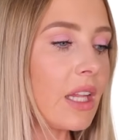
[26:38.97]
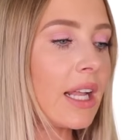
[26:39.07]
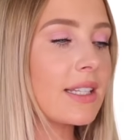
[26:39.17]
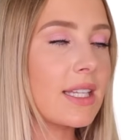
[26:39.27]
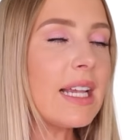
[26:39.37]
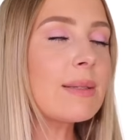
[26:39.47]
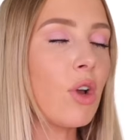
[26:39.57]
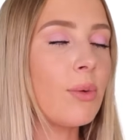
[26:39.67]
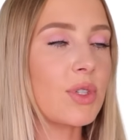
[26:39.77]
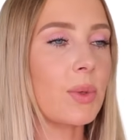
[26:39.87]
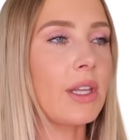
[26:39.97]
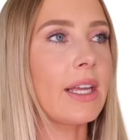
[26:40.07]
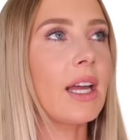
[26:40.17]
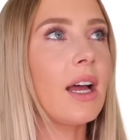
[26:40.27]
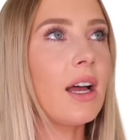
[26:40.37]
It's these moments where you're
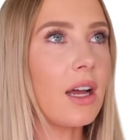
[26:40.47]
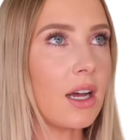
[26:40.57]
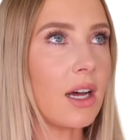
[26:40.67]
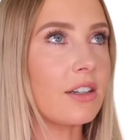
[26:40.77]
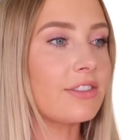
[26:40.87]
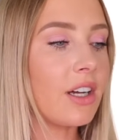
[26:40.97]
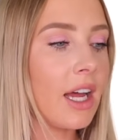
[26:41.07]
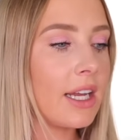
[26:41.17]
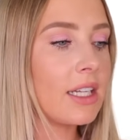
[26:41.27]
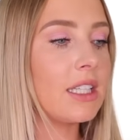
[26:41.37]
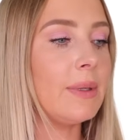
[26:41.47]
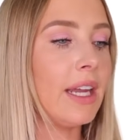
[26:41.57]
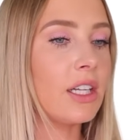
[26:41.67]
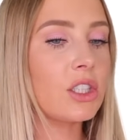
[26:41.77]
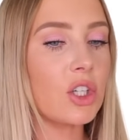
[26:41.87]
like, finally, we're
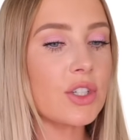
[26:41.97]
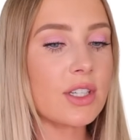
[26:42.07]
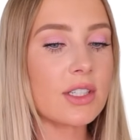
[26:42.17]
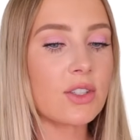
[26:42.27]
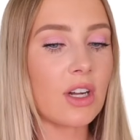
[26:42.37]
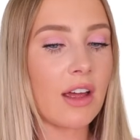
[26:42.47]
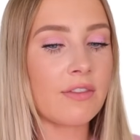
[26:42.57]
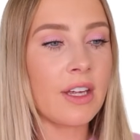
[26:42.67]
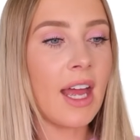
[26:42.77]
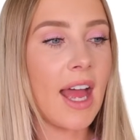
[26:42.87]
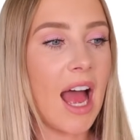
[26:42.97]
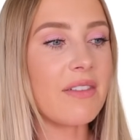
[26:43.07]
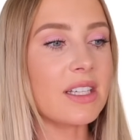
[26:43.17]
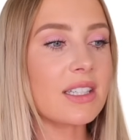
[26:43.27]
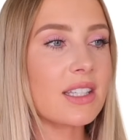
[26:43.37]
getting closer to not
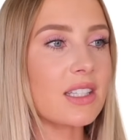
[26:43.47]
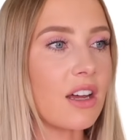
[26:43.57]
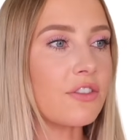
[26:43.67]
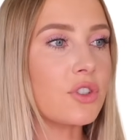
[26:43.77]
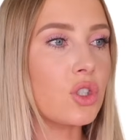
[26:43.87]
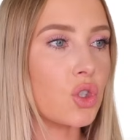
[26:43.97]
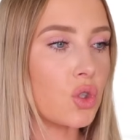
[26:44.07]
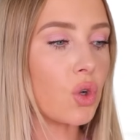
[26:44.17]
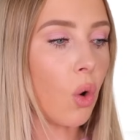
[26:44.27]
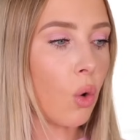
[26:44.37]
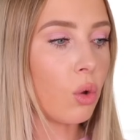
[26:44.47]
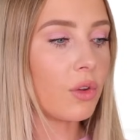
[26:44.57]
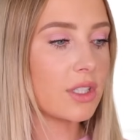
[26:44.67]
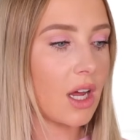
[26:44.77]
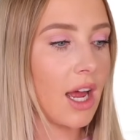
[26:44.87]
having stuff to do all
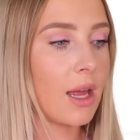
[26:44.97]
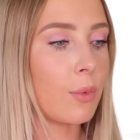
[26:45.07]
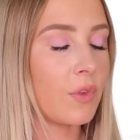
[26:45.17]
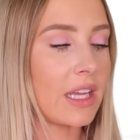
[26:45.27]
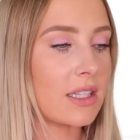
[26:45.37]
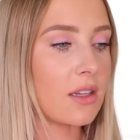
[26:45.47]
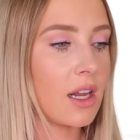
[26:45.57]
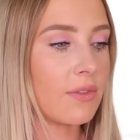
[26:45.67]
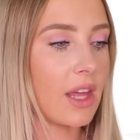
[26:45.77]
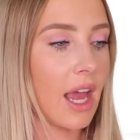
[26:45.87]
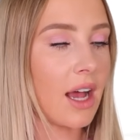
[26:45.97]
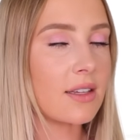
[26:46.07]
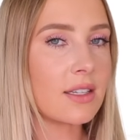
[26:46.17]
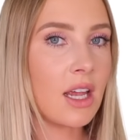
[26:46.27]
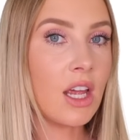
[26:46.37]
the time on the inside of the
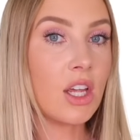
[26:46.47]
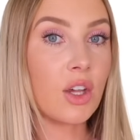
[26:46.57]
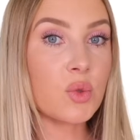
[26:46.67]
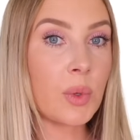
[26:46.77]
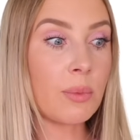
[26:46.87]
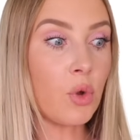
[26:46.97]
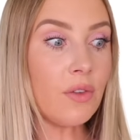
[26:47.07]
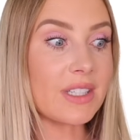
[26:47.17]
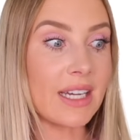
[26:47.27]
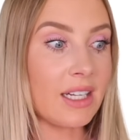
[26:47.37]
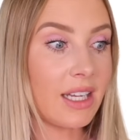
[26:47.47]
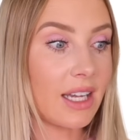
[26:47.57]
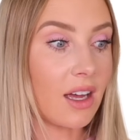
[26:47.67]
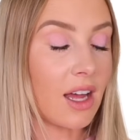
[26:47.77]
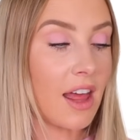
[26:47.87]
house. Because we moved in
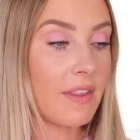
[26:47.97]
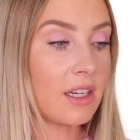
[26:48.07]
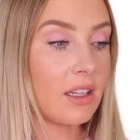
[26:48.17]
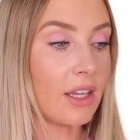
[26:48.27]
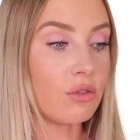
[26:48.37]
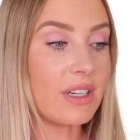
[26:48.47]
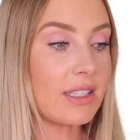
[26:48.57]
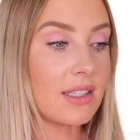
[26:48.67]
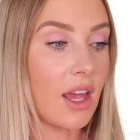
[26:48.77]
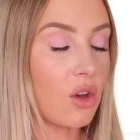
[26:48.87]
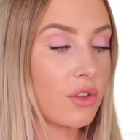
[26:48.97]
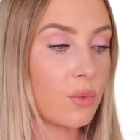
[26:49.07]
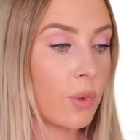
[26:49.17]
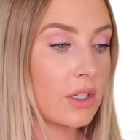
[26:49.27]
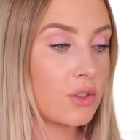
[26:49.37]
here, and then like Reese's health